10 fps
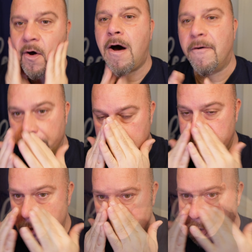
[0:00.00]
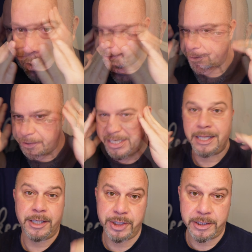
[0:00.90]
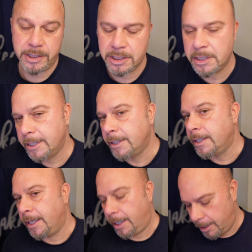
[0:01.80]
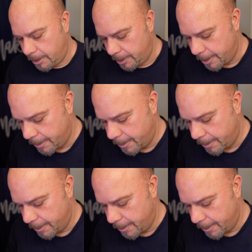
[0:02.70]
Hoffman's their due diligence and,